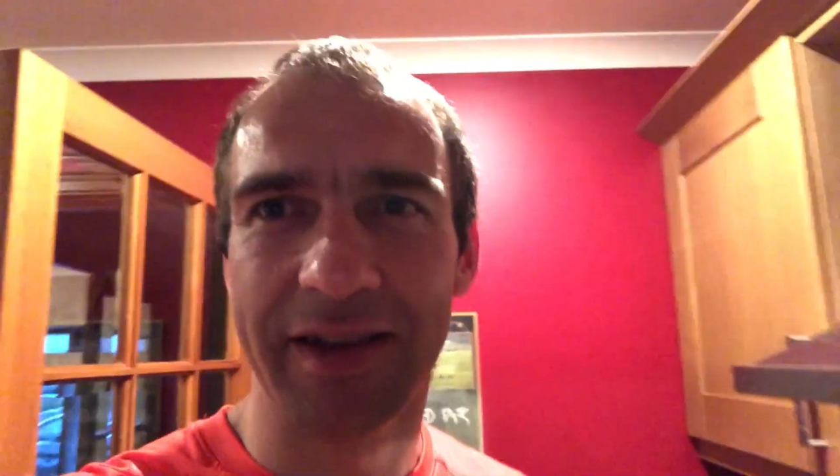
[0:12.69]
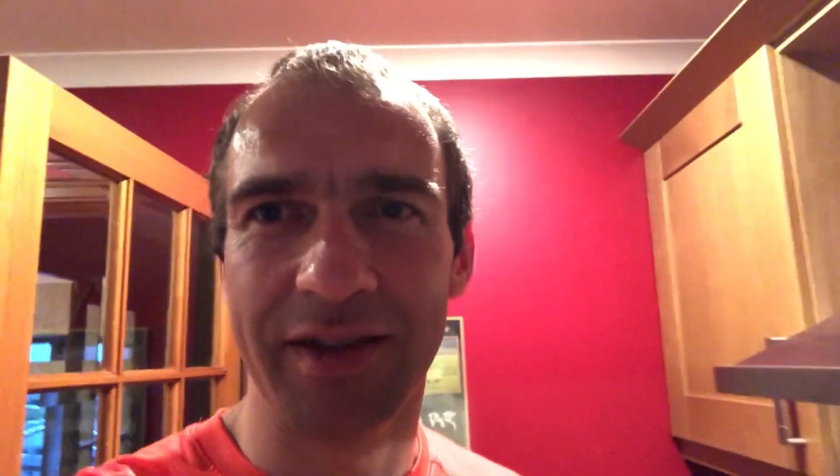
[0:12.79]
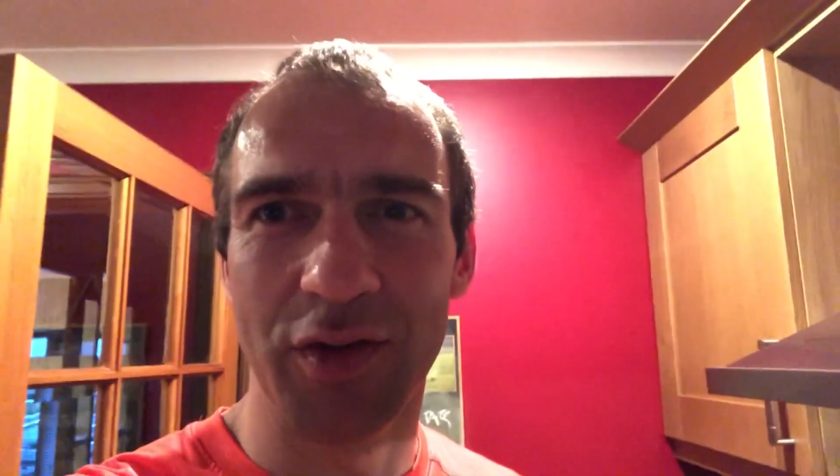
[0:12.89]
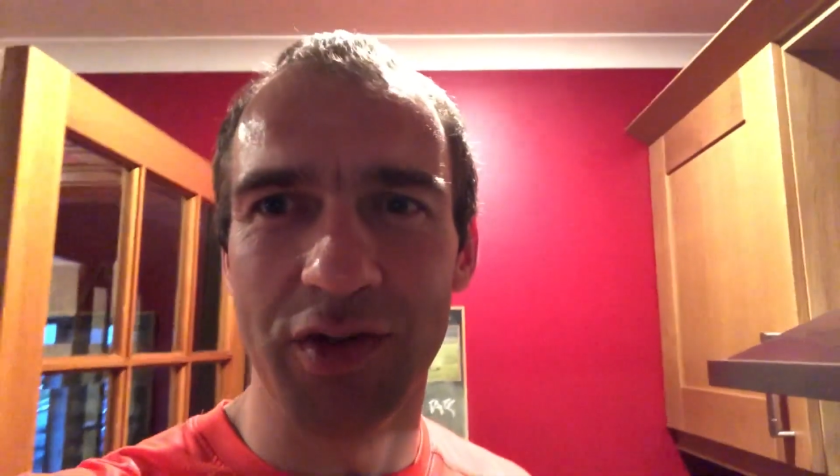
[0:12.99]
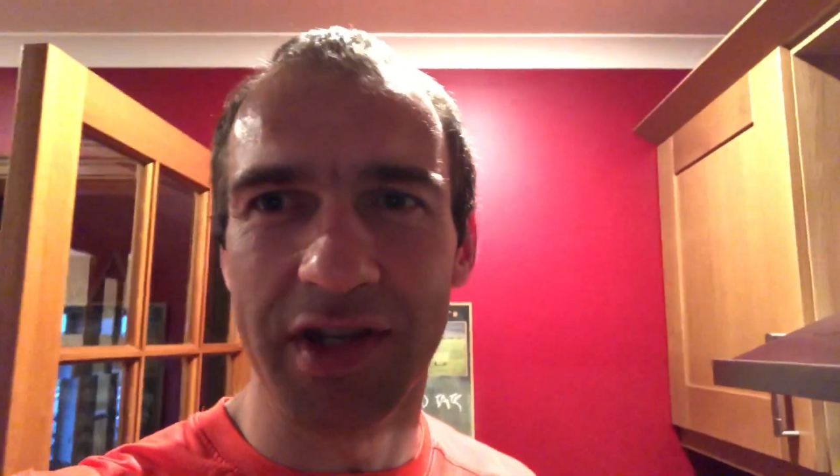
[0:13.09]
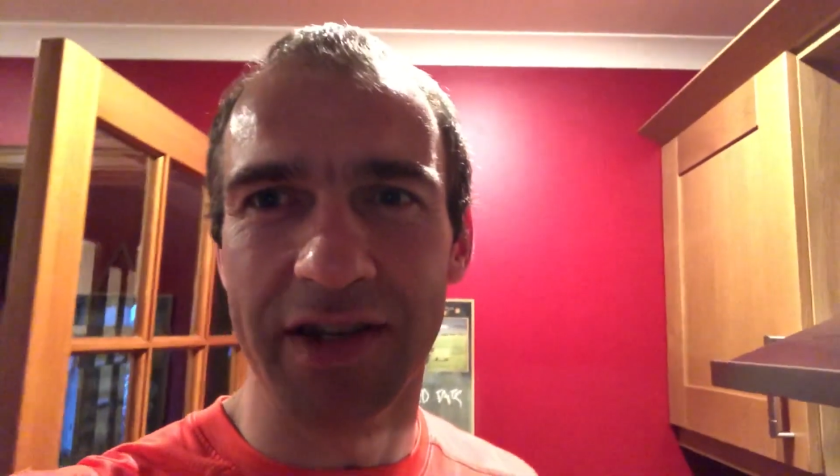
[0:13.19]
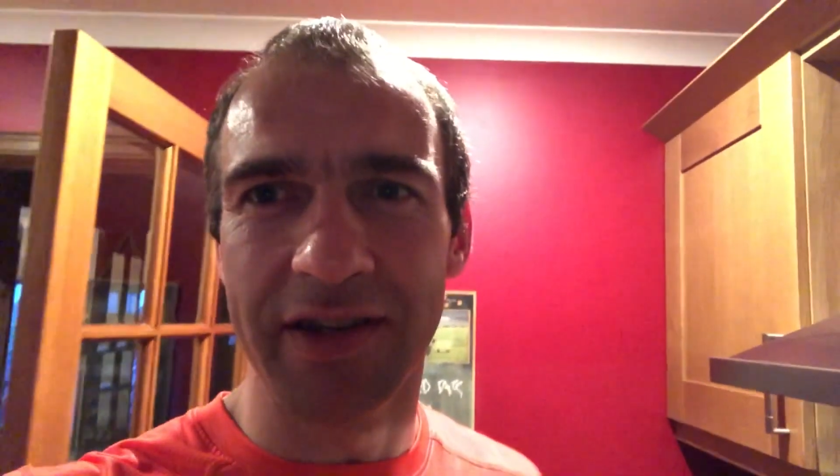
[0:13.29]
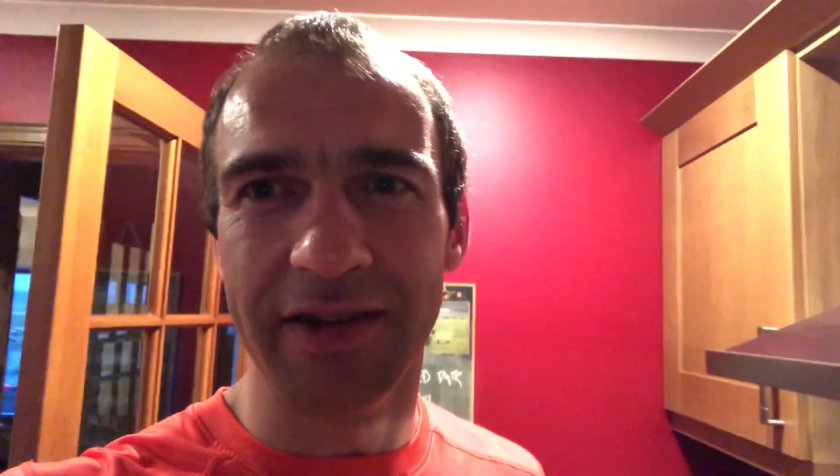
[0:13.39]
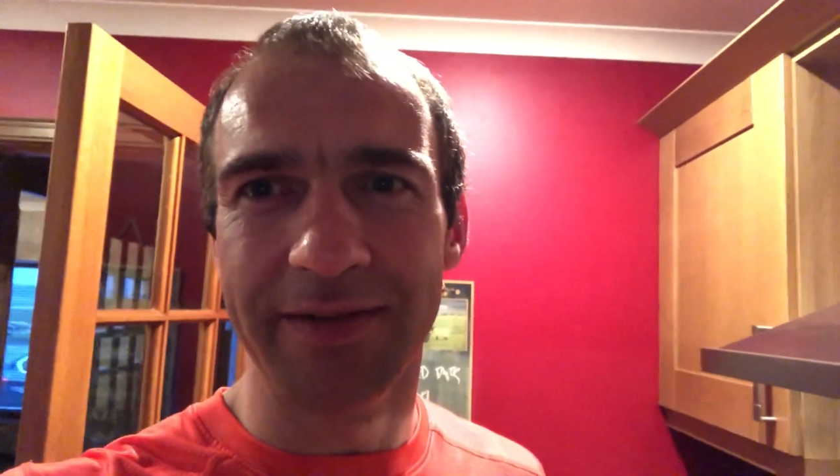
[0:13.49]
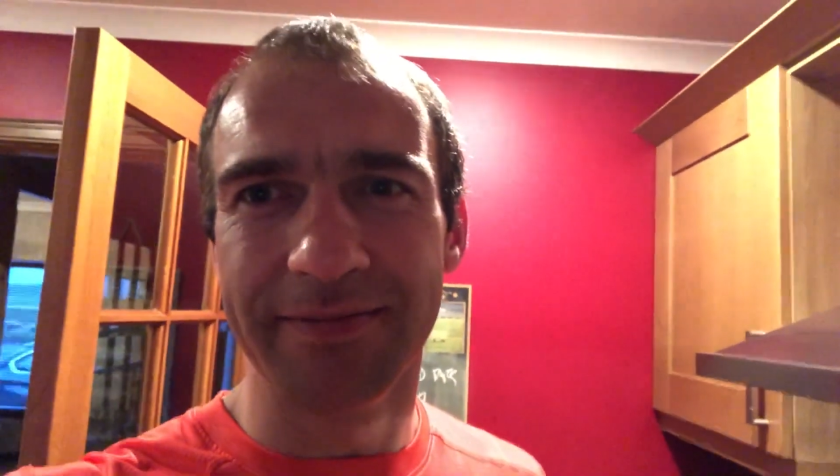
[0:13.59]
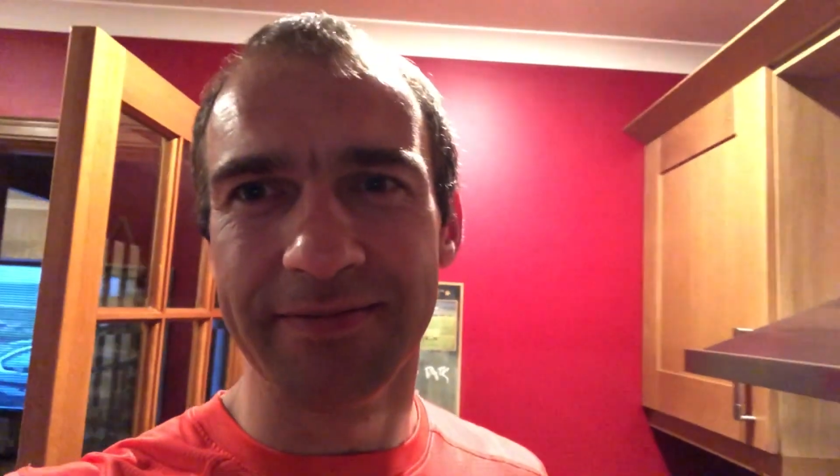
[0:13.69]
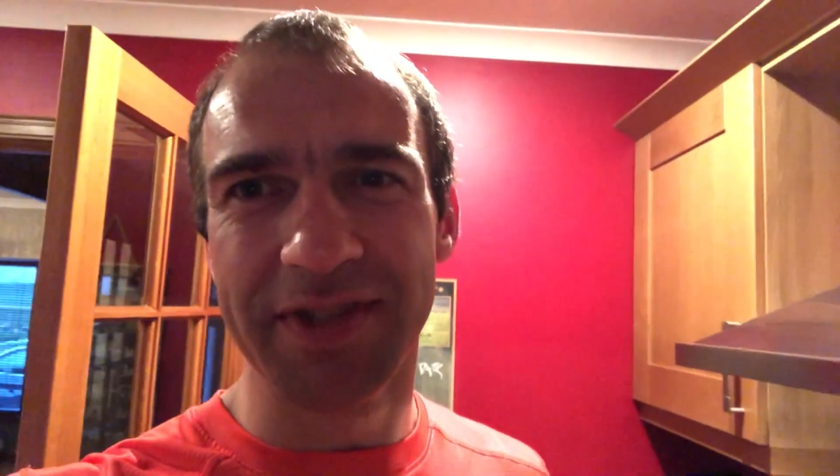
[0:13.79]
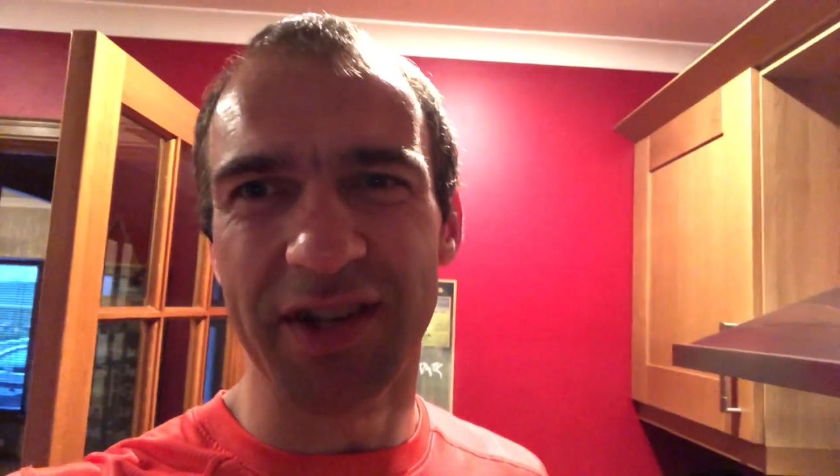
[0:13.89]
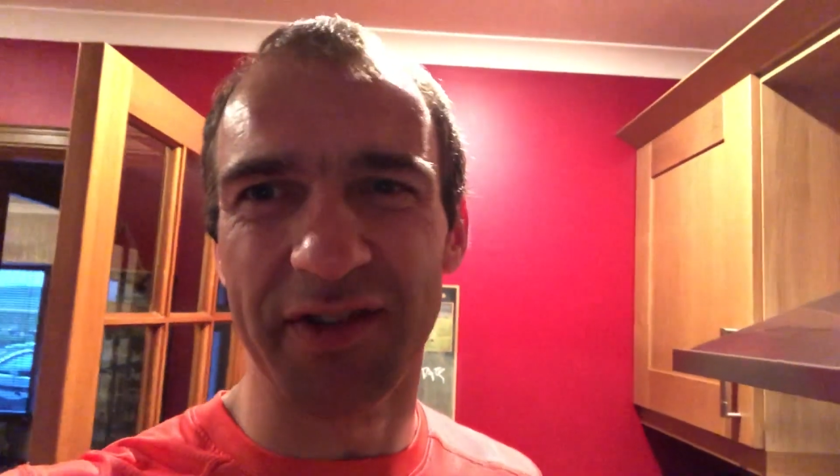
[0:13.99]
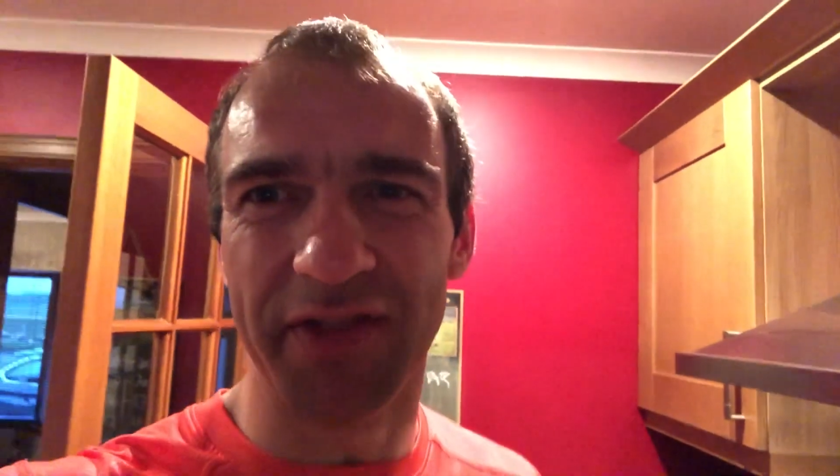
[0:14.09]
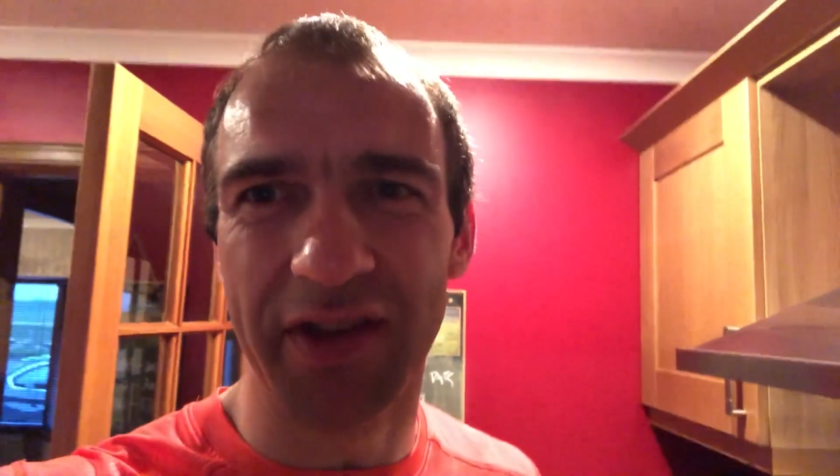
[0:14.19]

using stuff